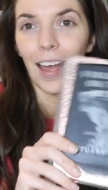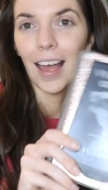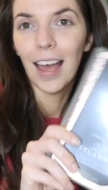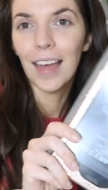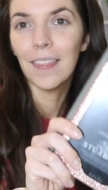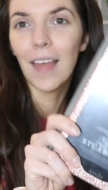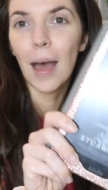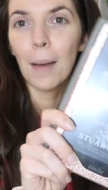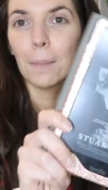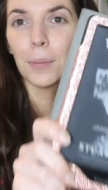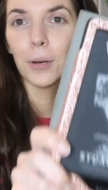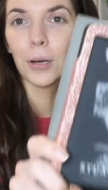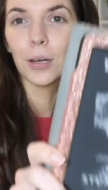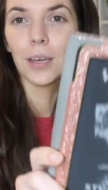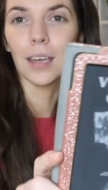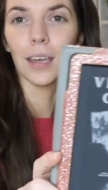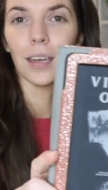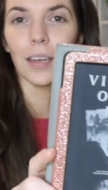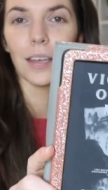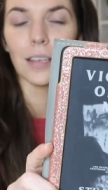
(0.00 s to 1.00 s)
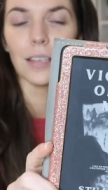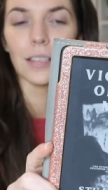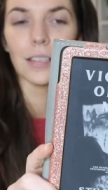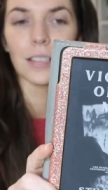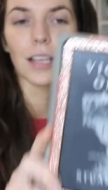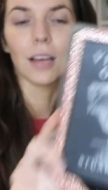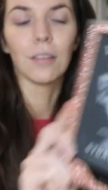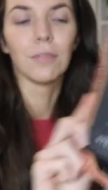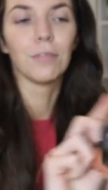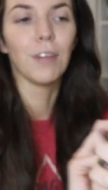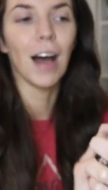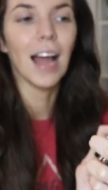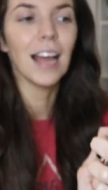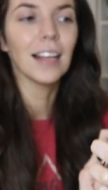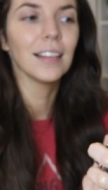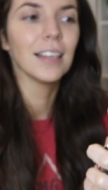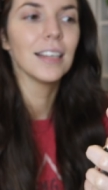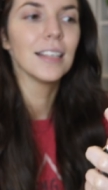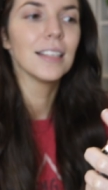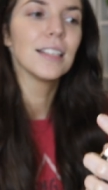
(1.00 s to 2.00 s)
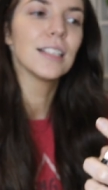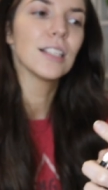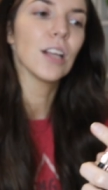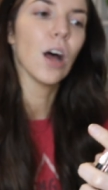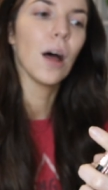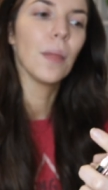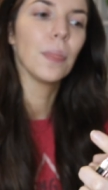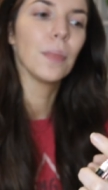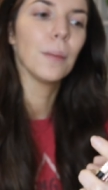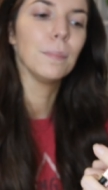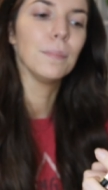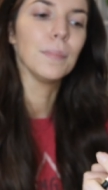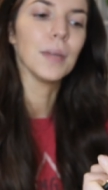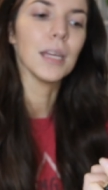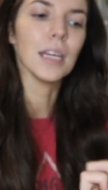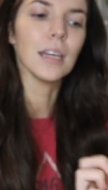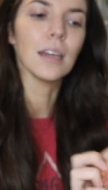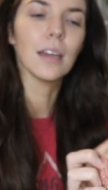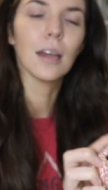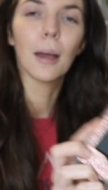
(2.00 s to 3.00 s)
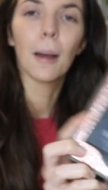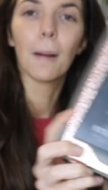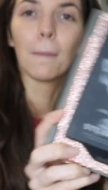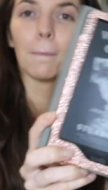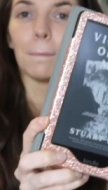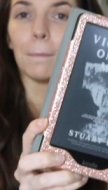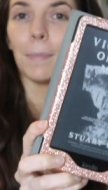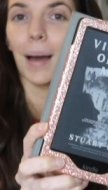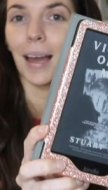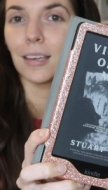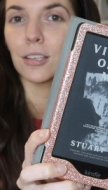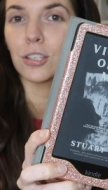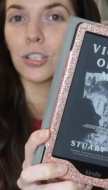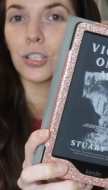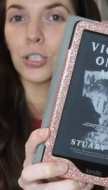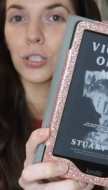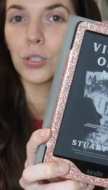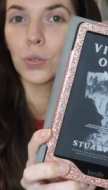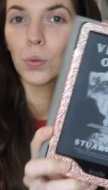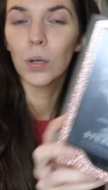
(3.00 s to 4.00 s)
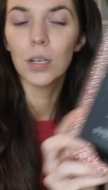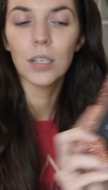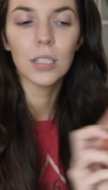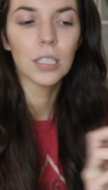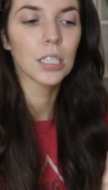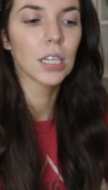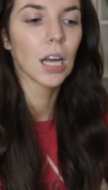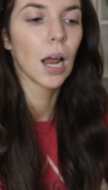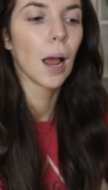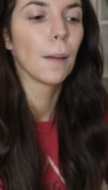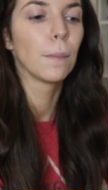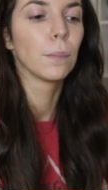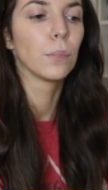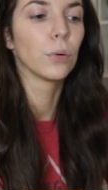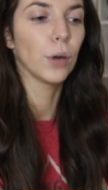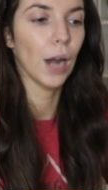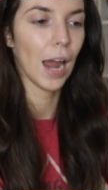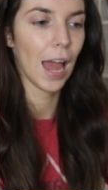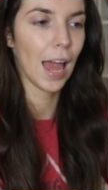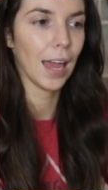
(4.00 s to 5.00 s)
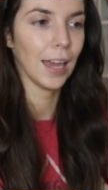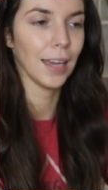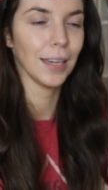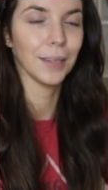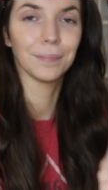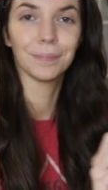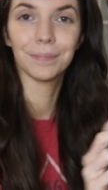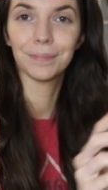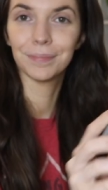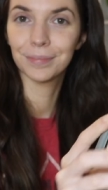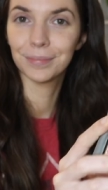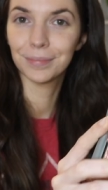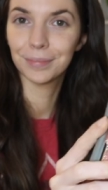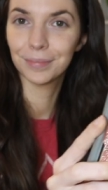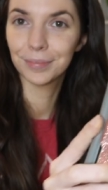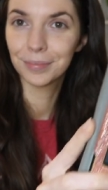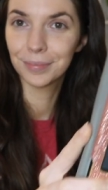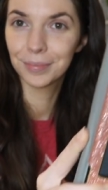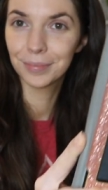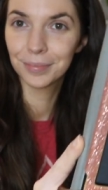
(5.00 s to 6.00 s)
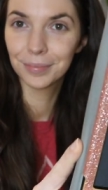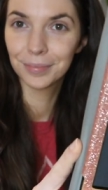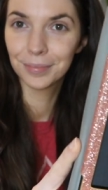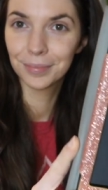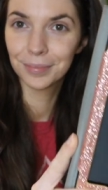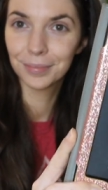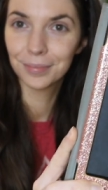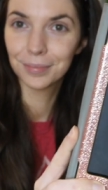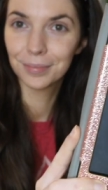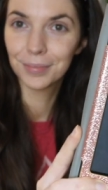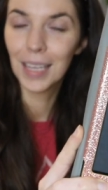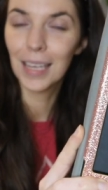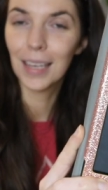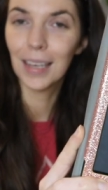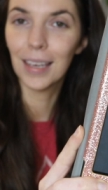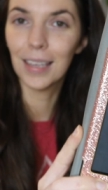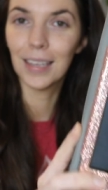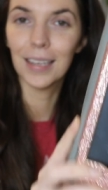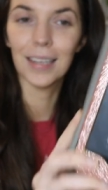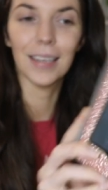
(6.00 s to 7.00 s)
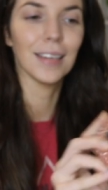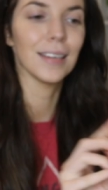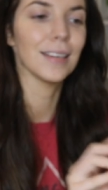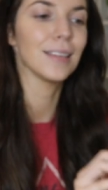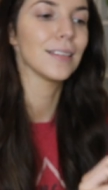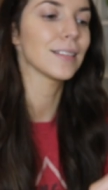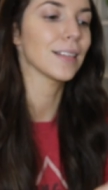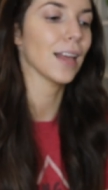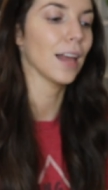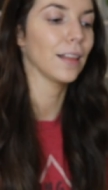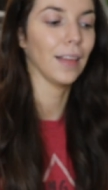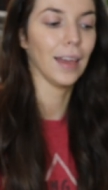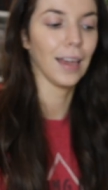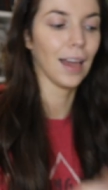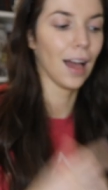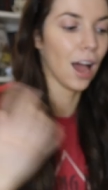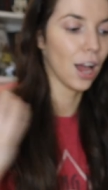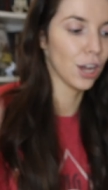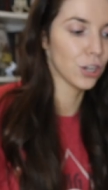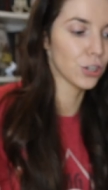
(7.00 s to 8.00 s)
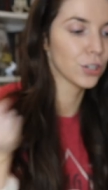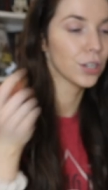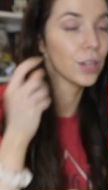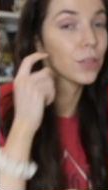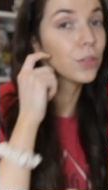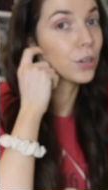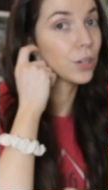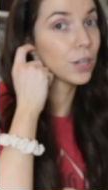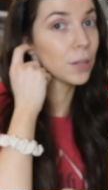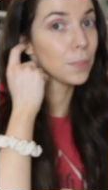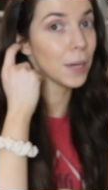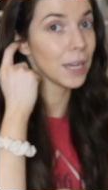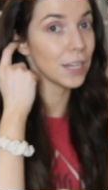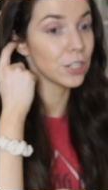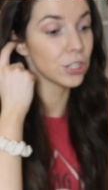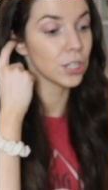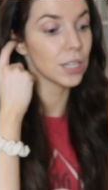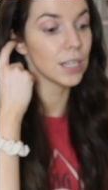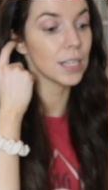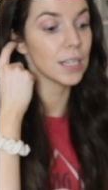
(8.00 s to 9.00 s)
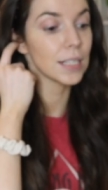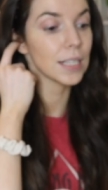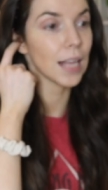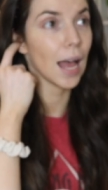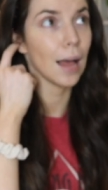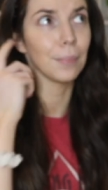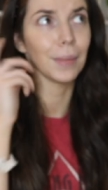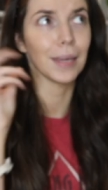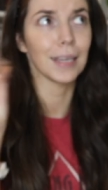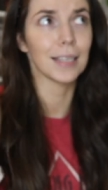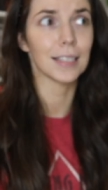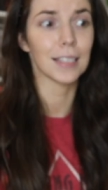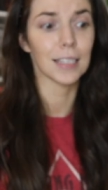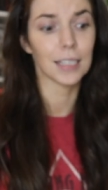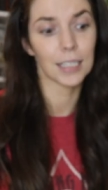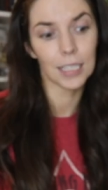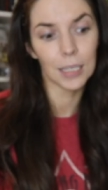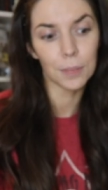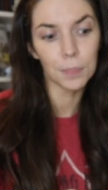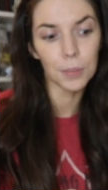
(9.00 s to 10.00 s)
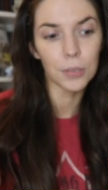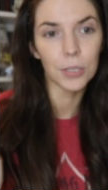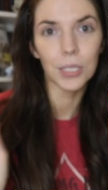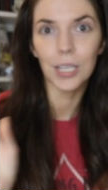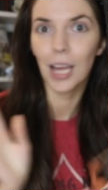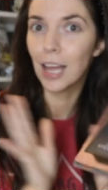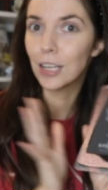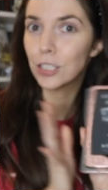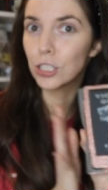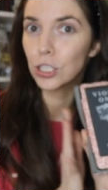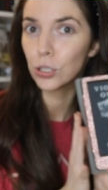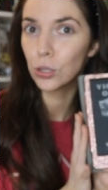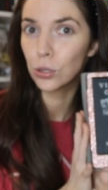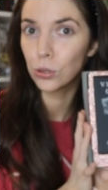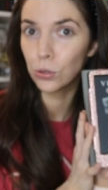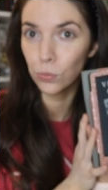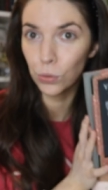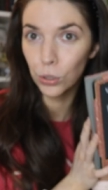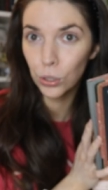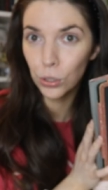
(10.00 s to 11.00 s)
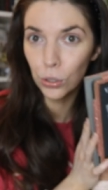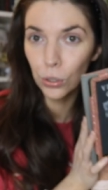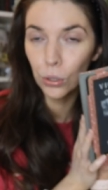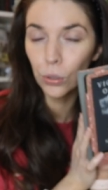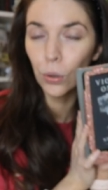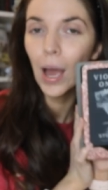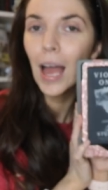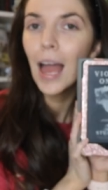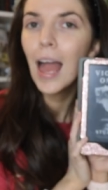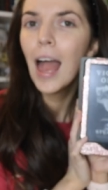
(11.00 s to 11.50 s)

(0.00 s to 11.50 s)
And that book is Violence on the Meek by Stuart Bray. It is like 130 pages. I'm like 60% through,